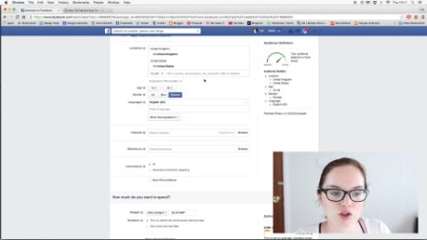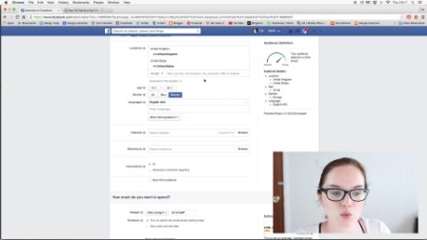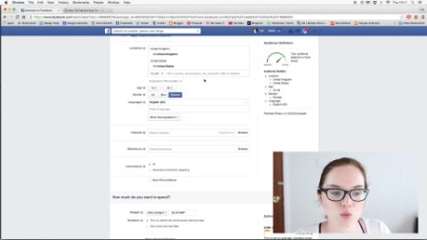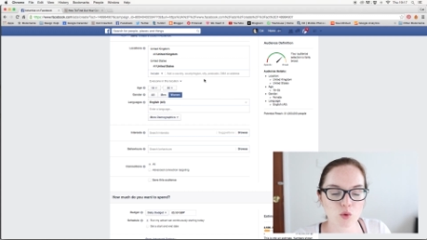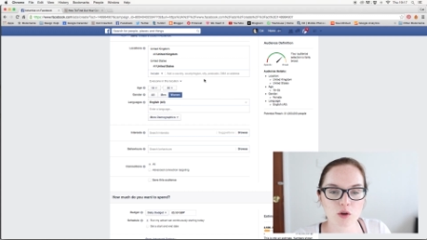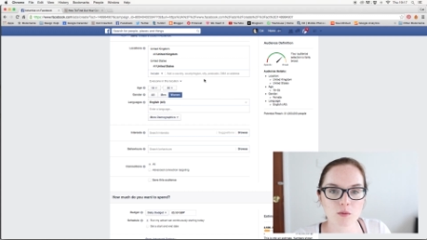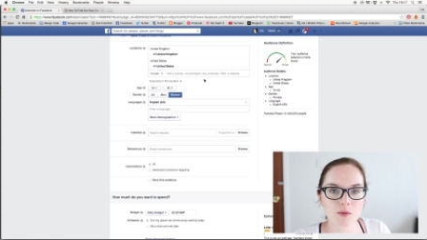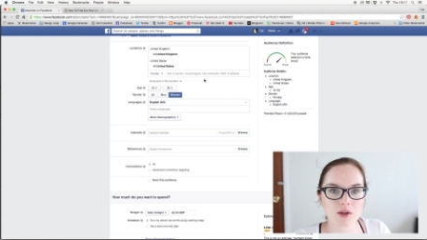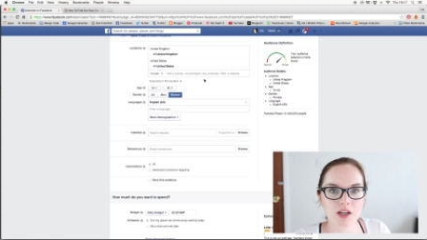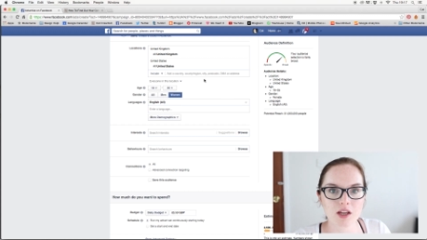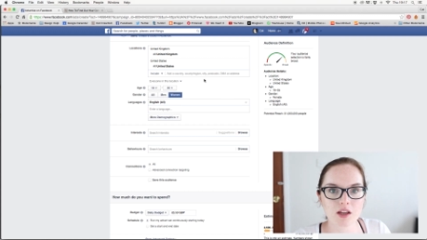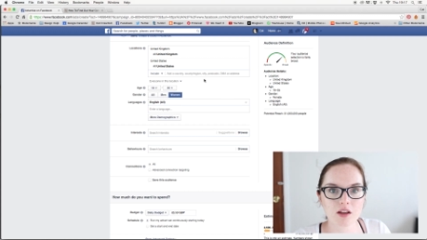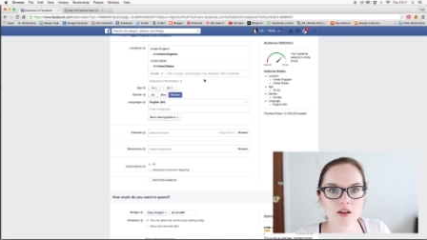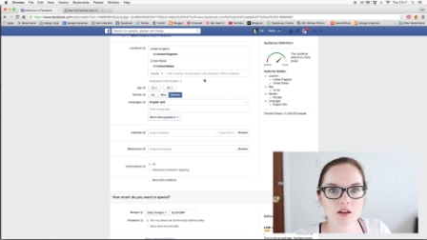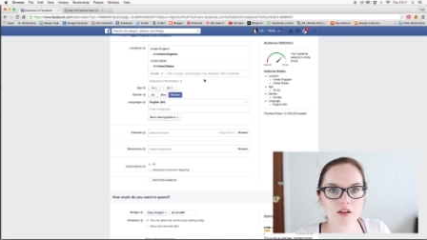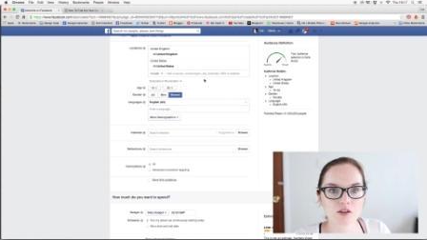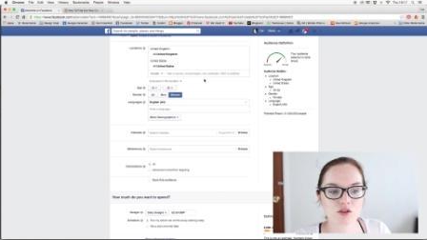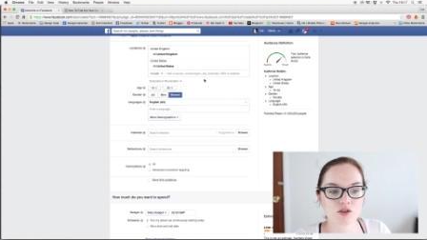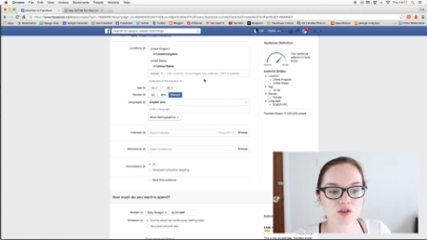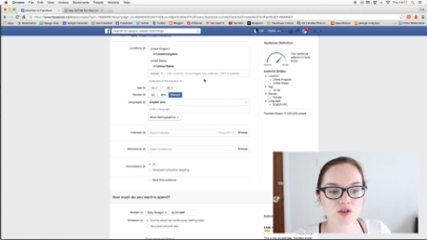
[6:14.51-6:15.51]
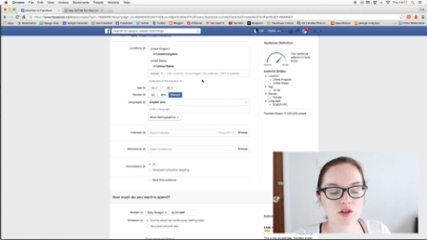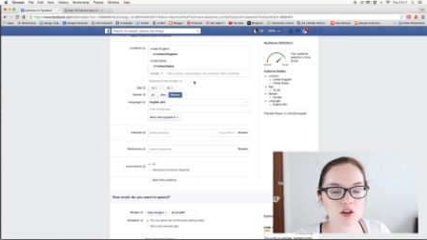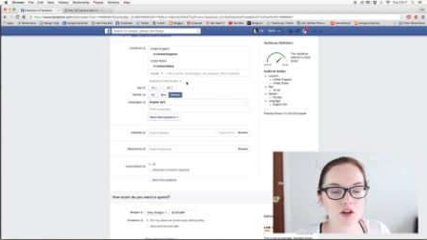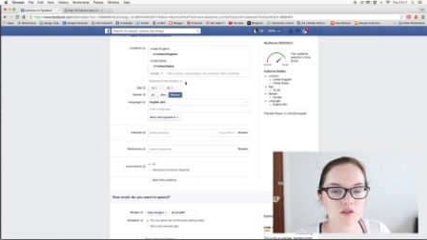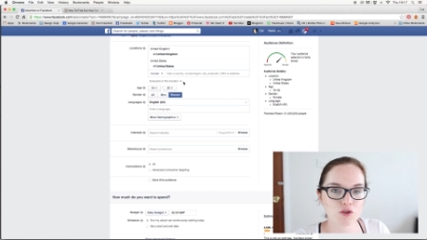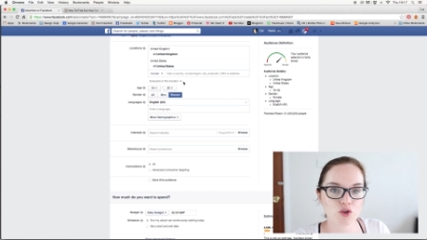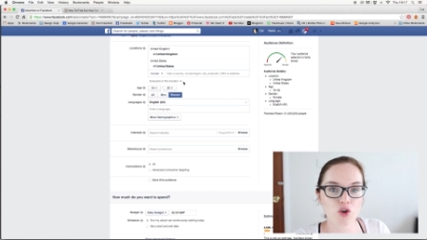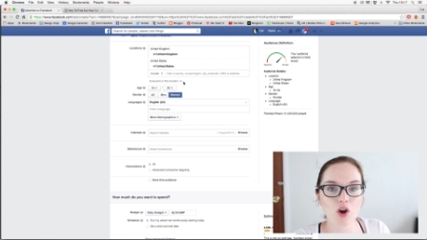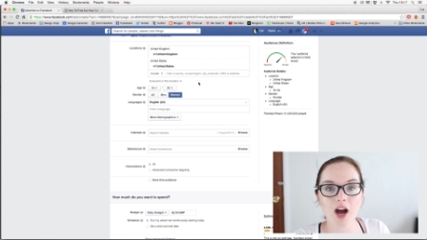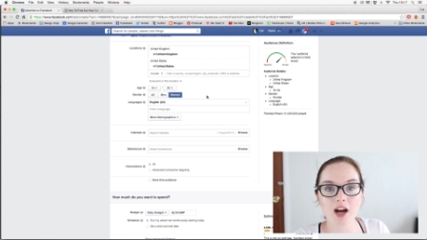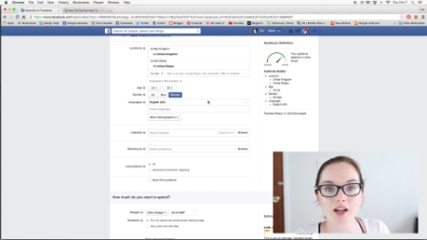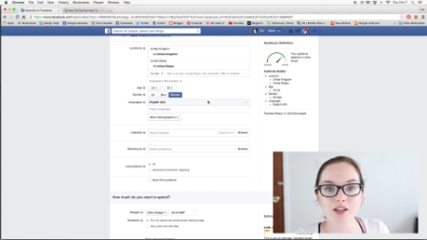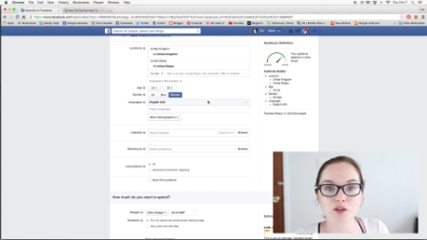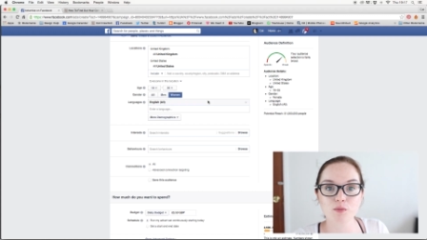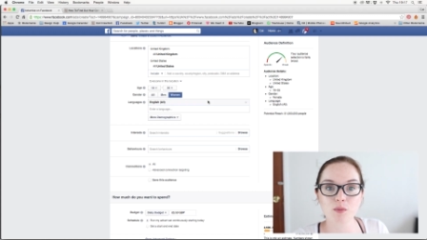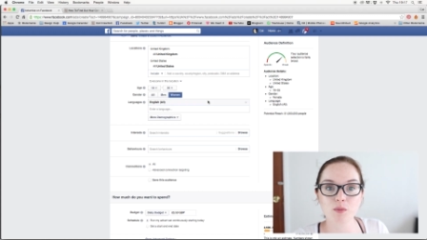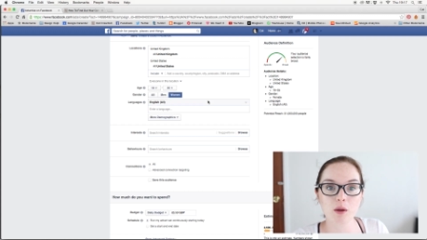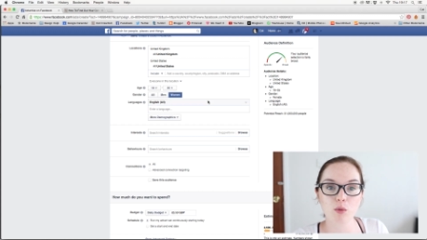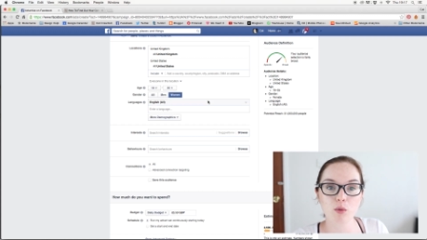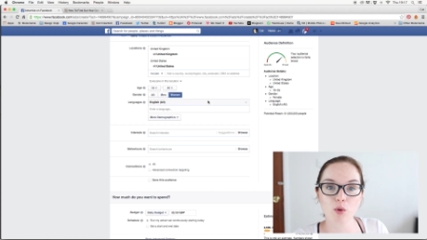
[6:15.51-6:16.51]
You want to be serving your ad to
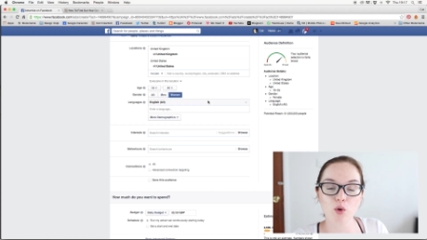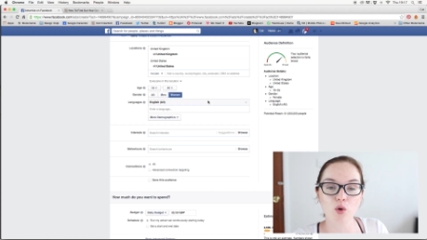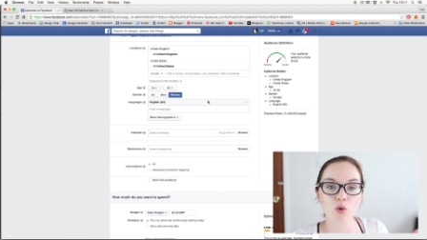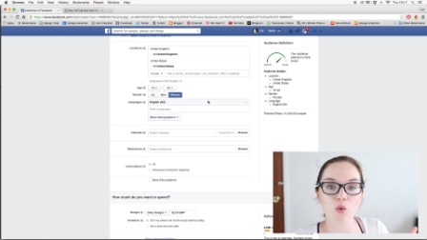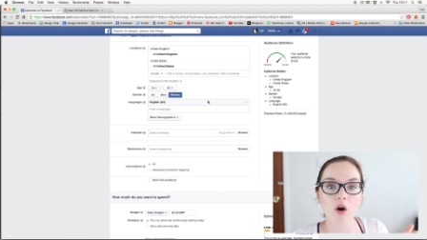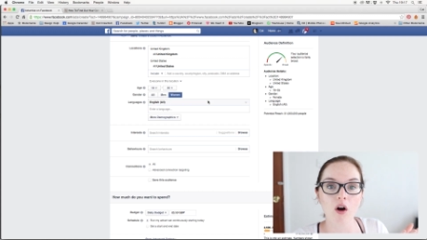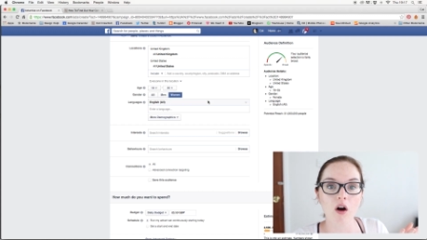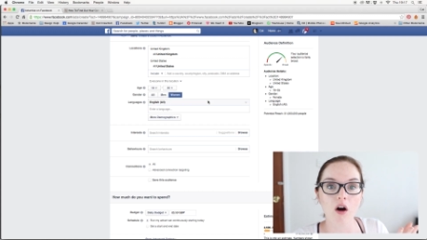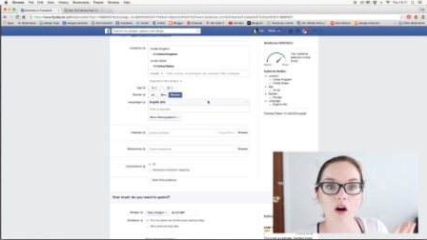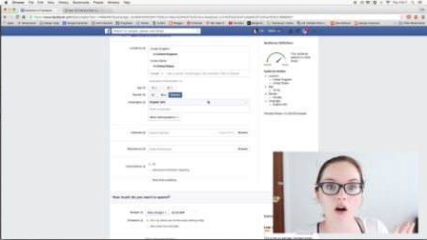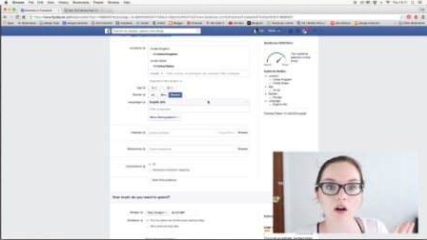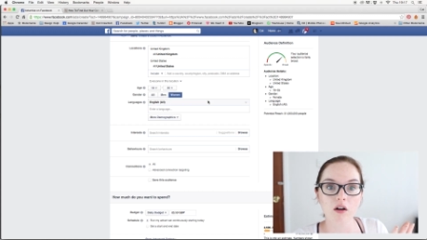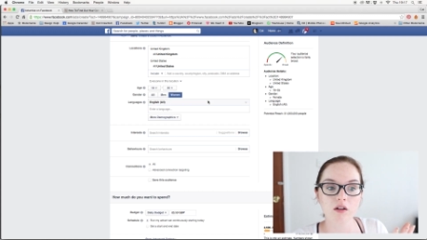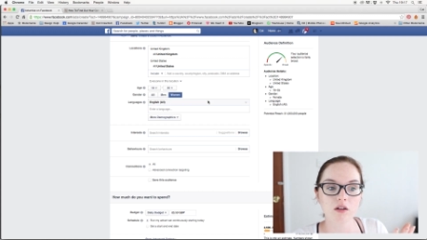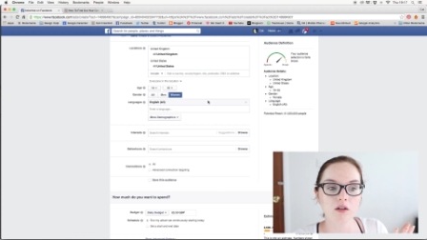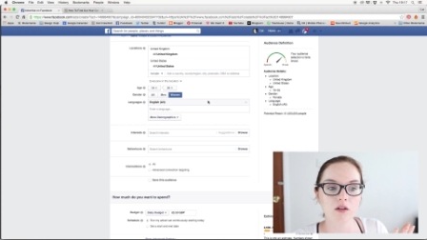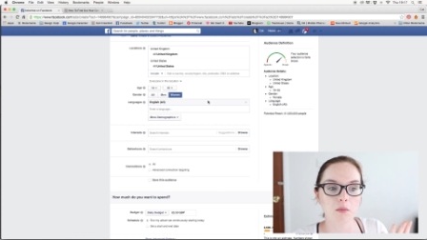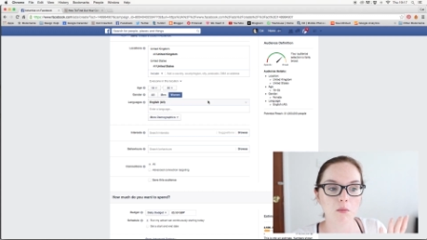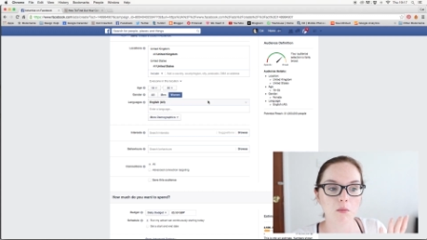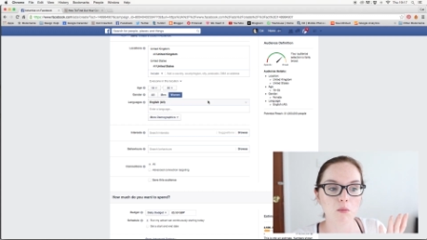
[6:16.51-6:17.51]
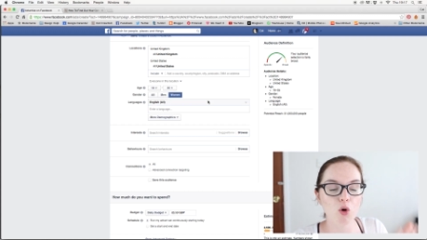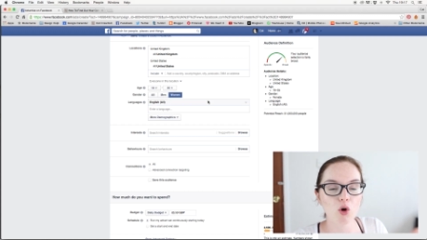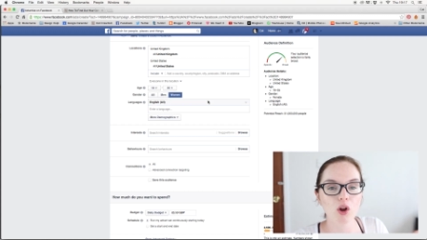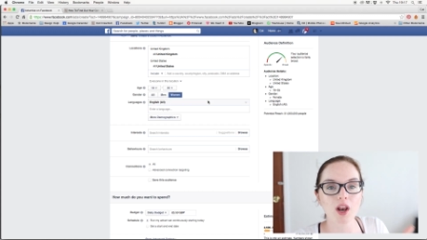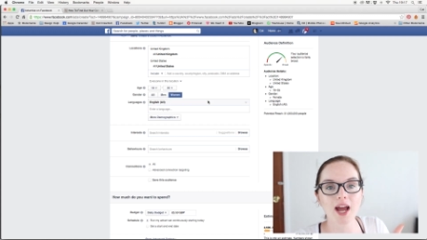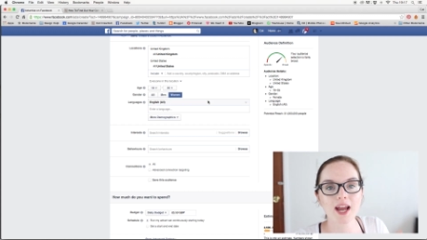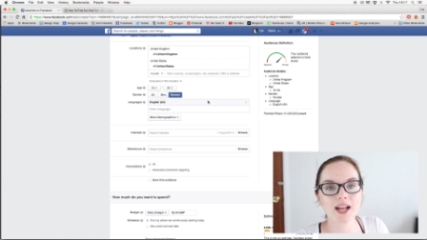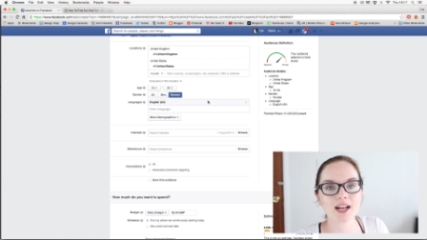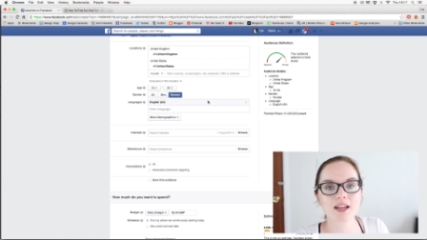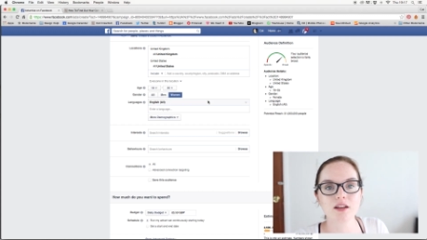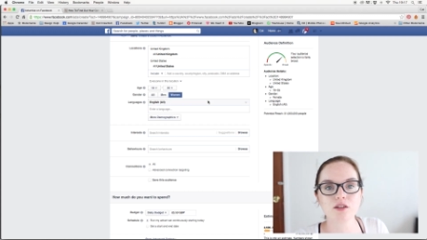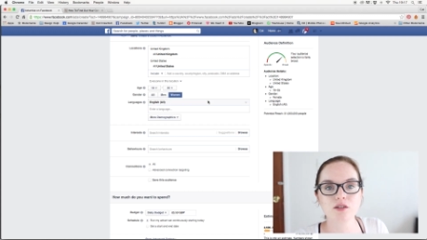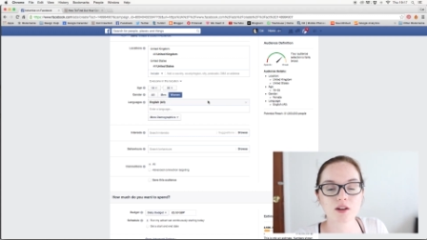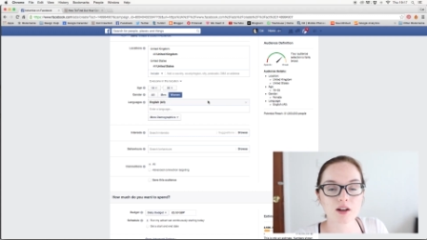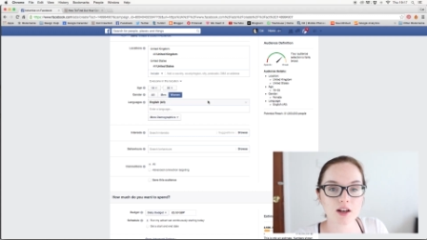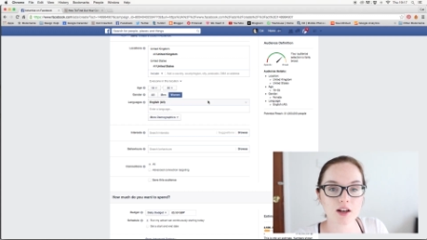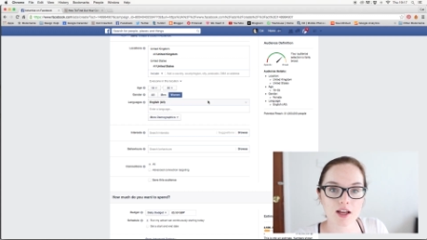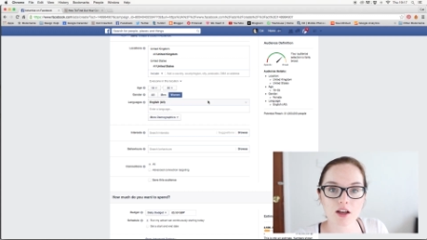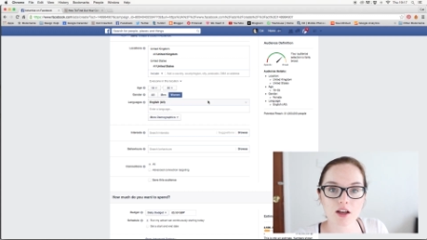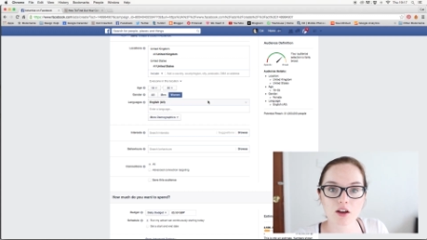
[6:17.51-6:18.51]
people who are more likely to
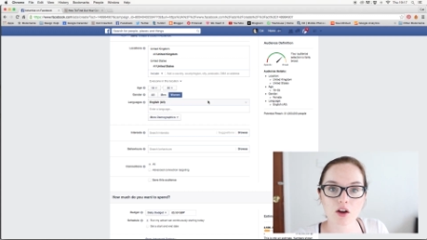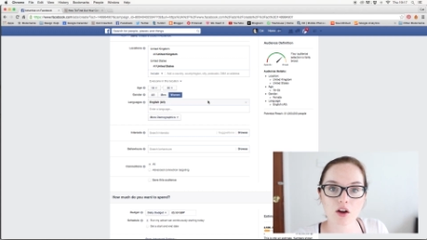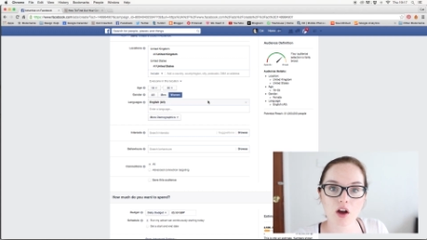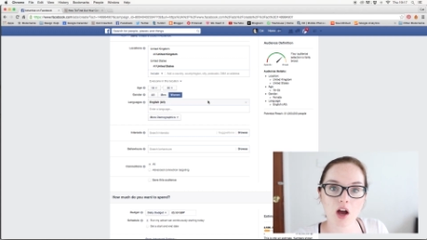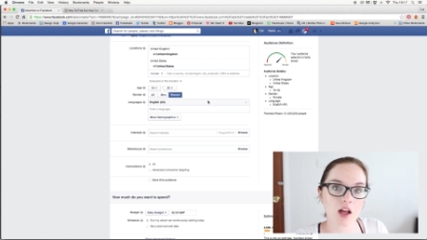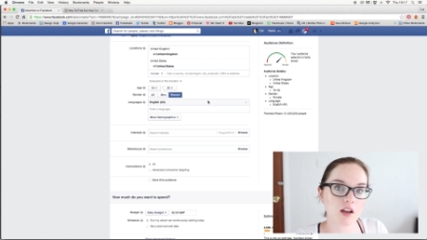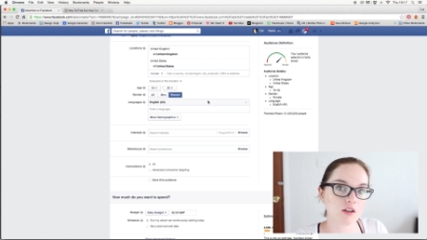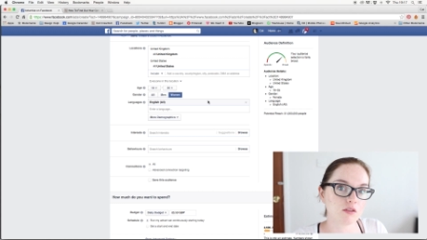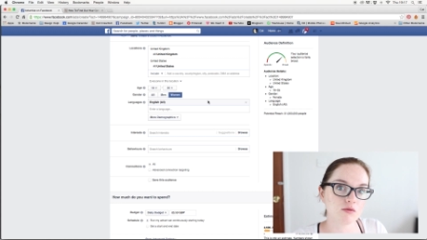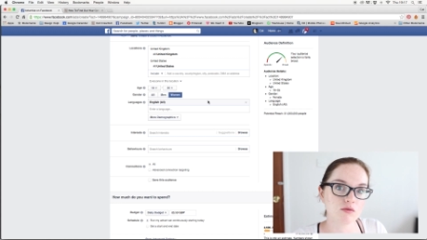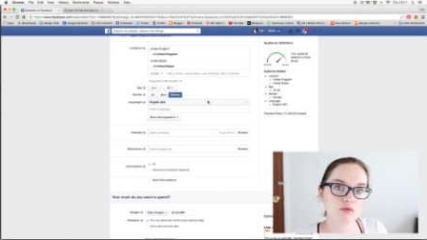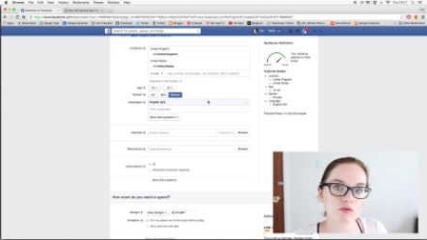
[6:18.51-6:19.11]
click and